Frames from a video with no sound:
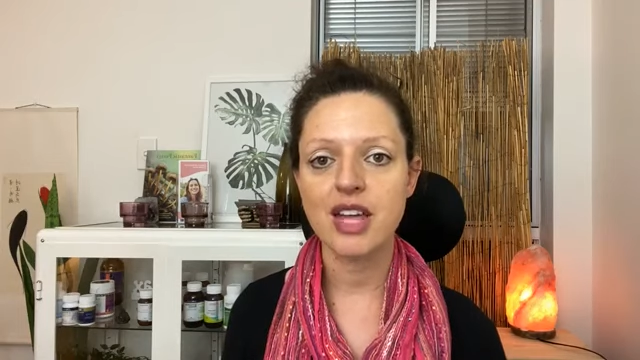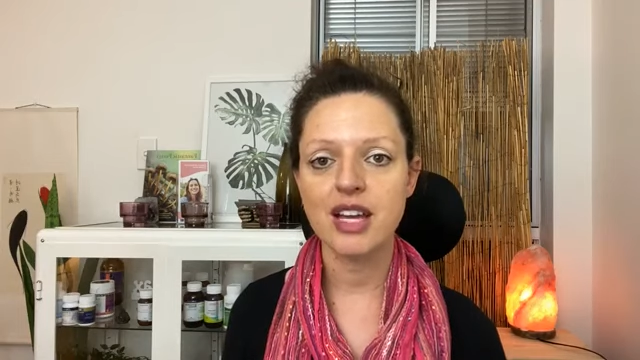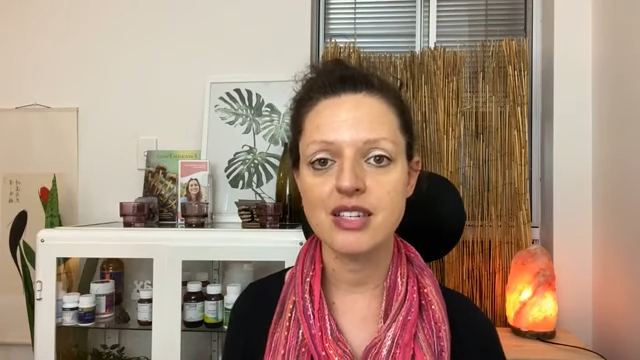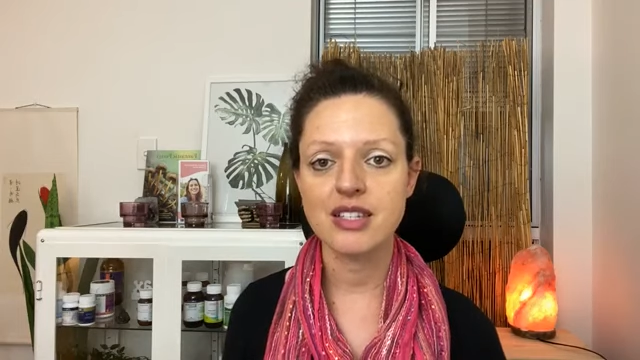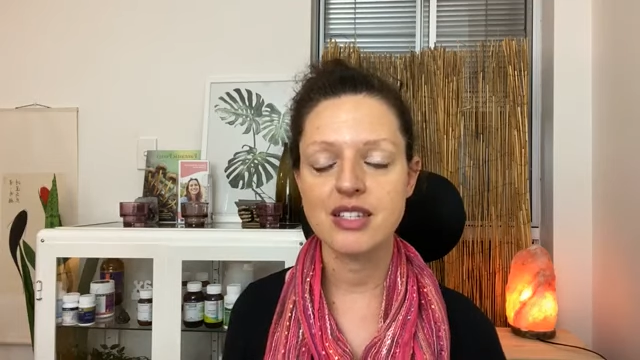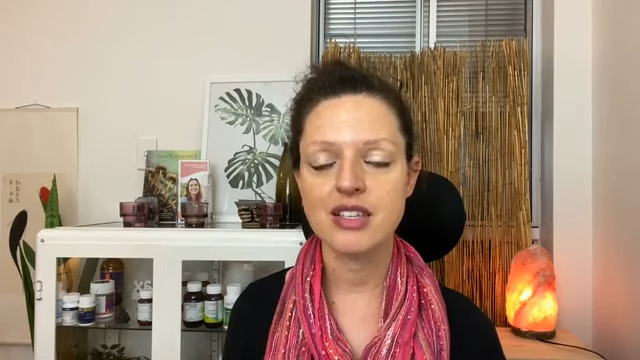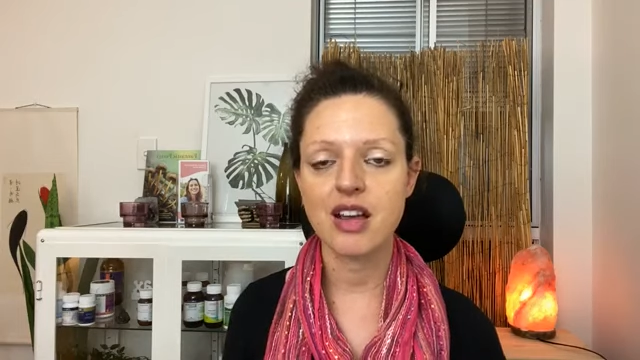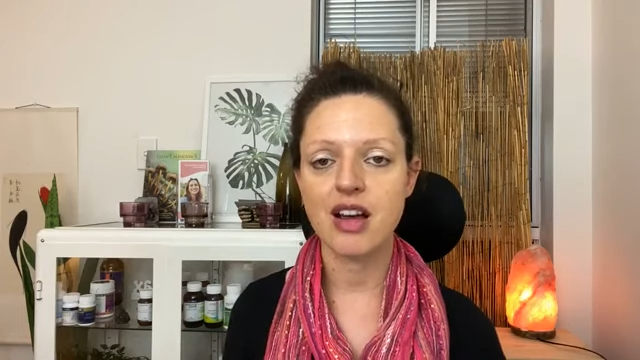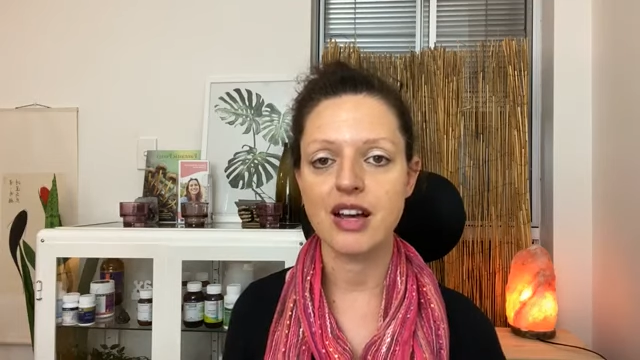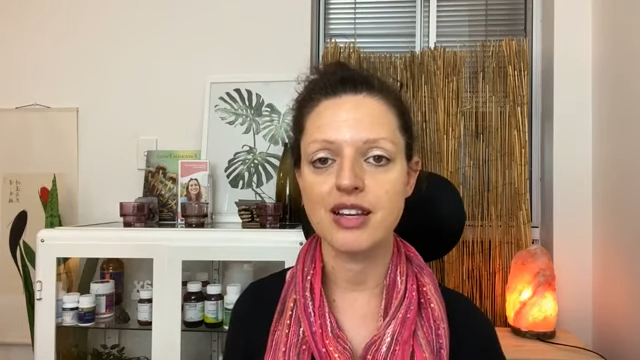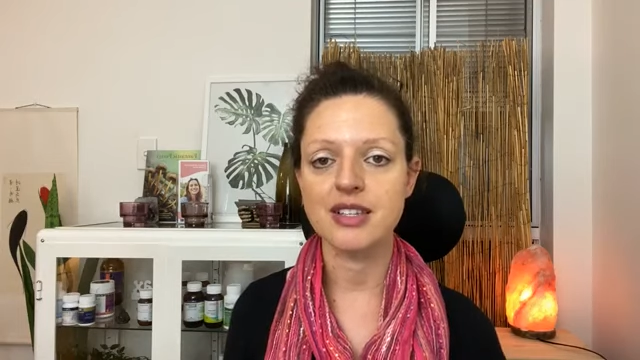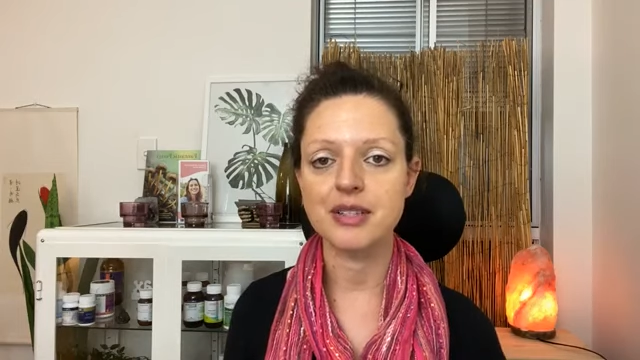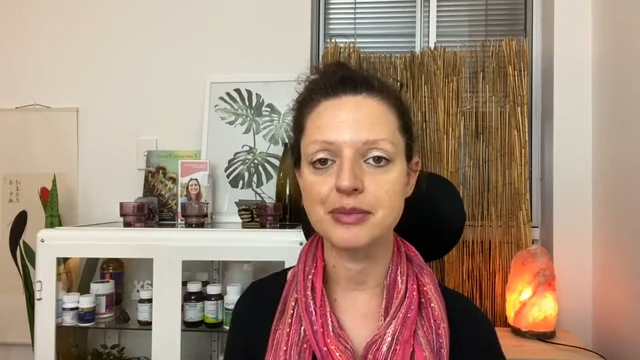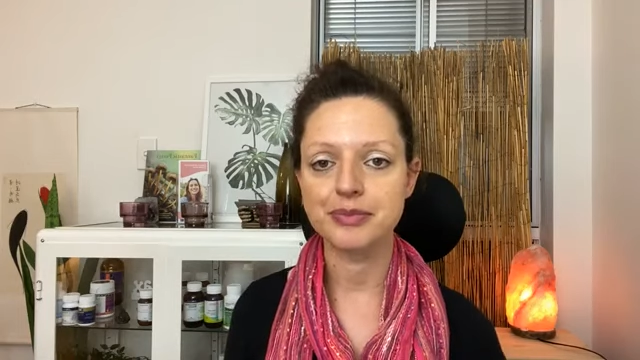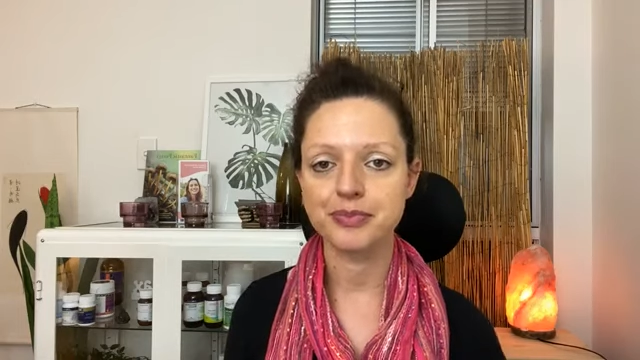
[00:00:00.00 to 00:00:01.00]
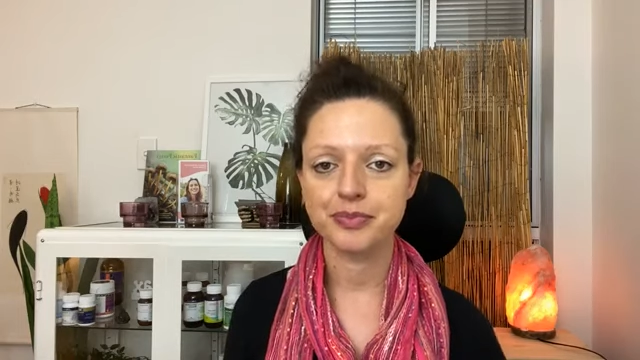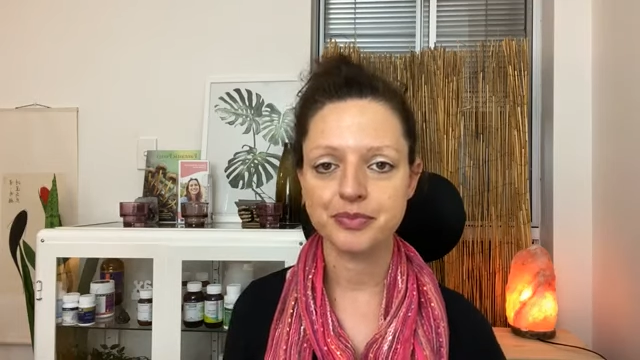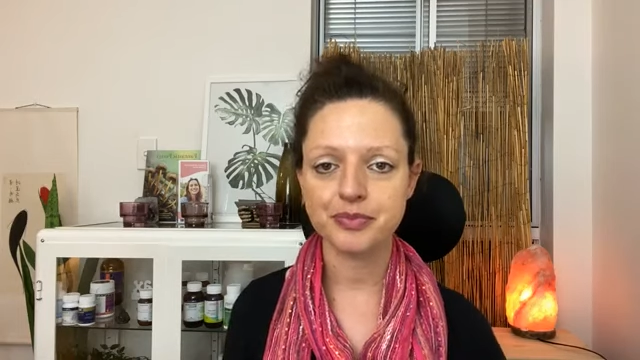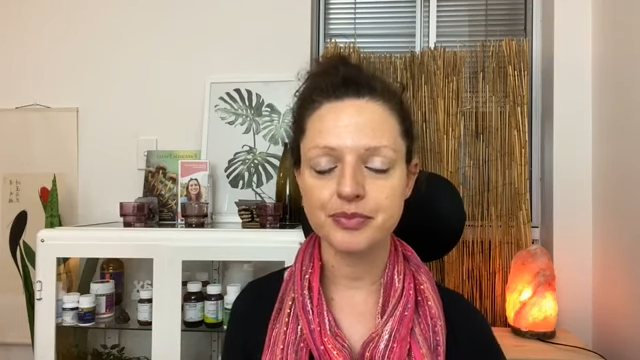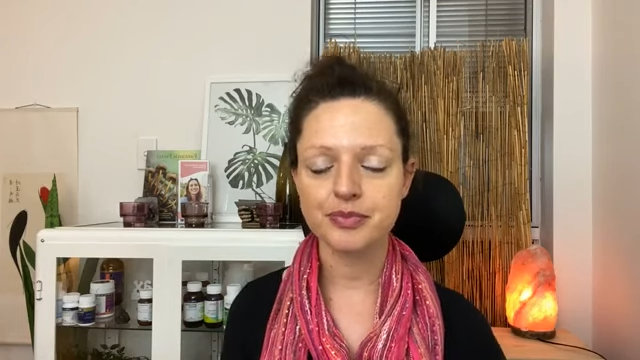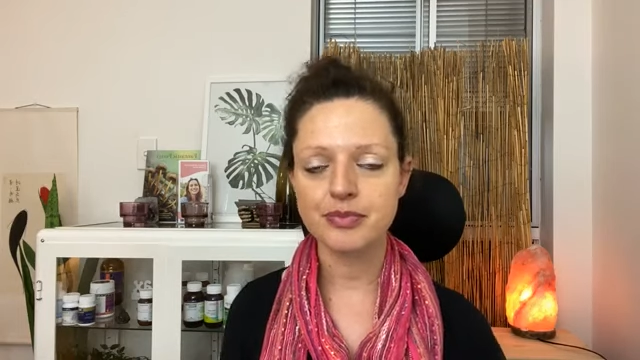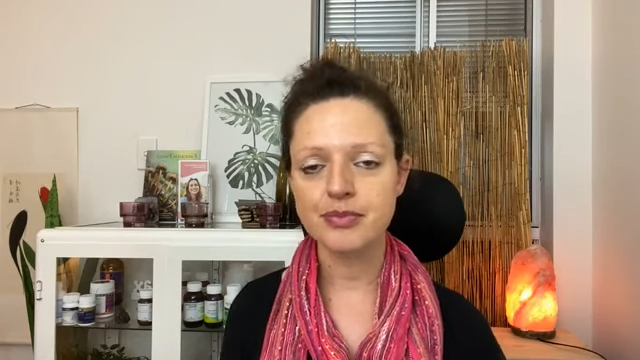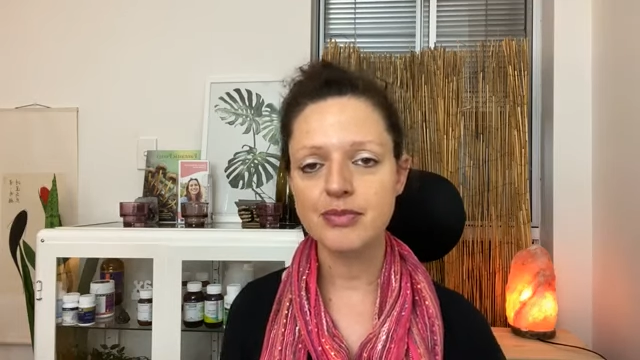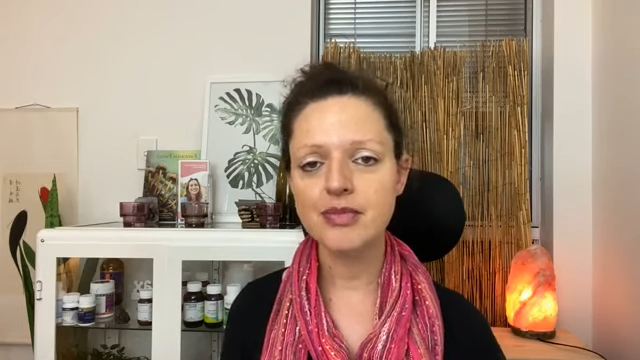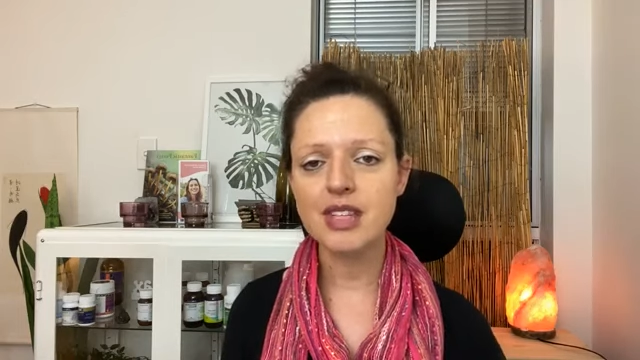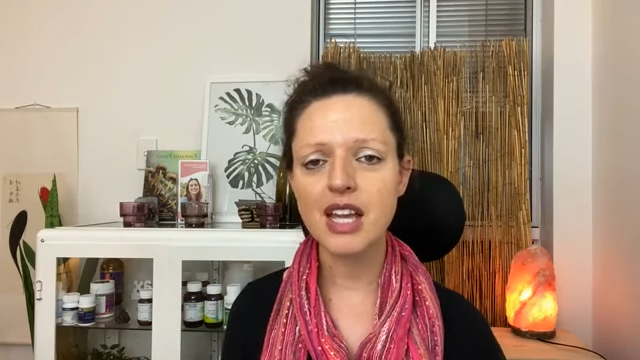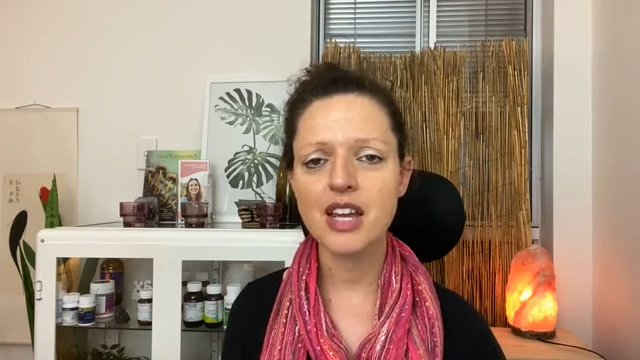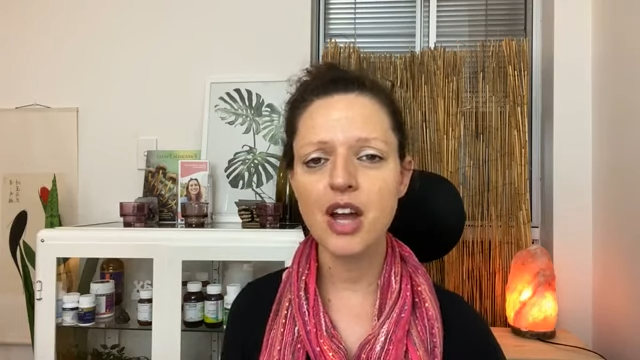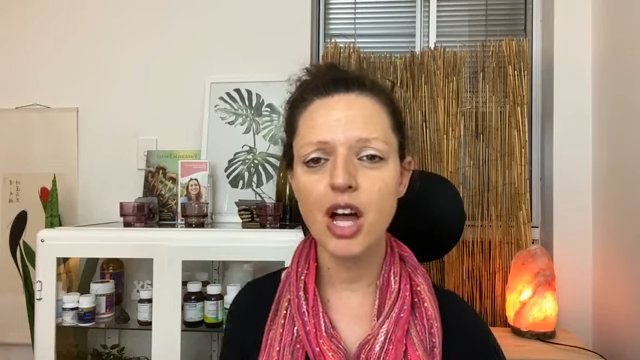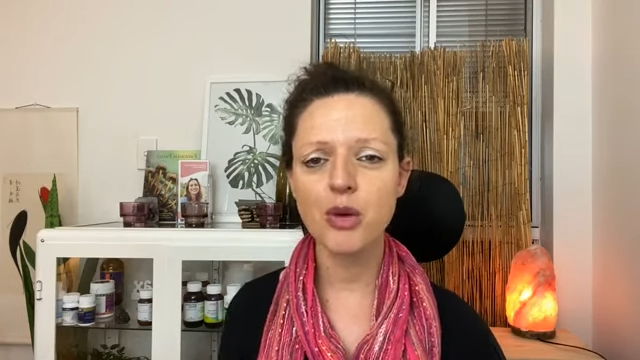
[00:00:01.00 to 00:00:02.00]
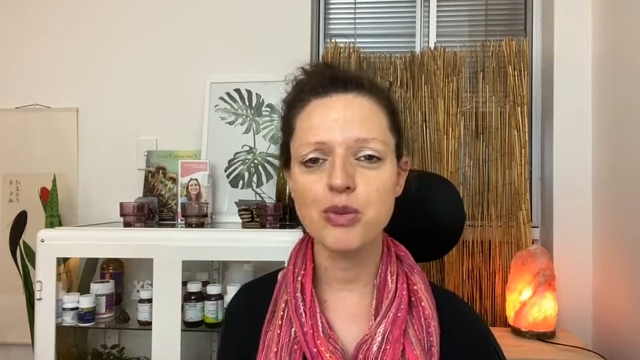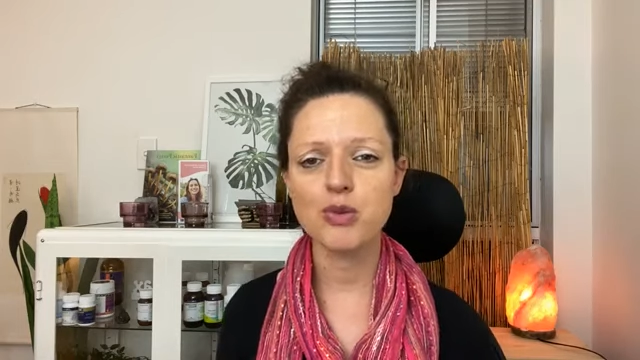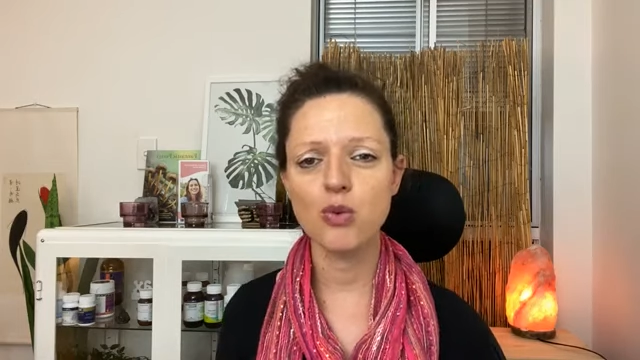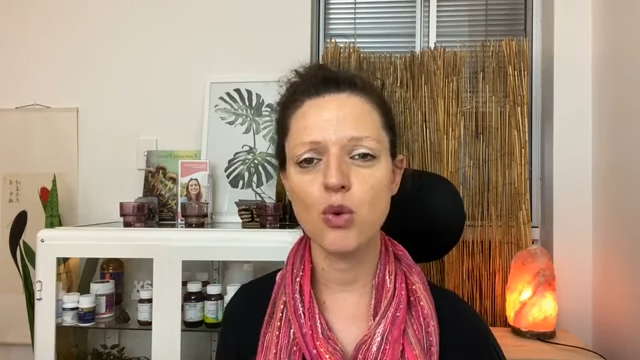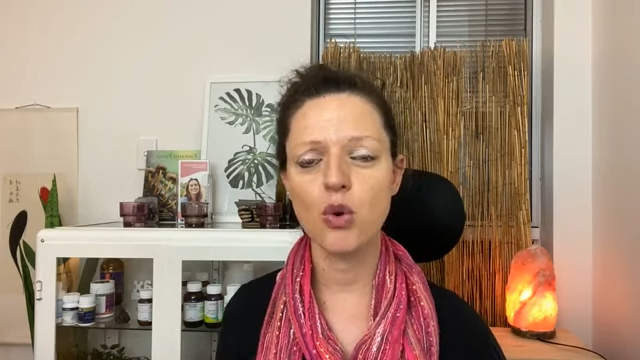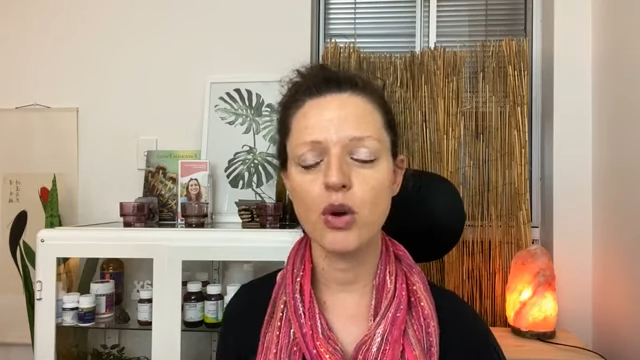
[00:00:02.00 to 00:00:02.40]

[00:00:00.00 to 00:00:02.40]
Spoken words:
exercise. And I was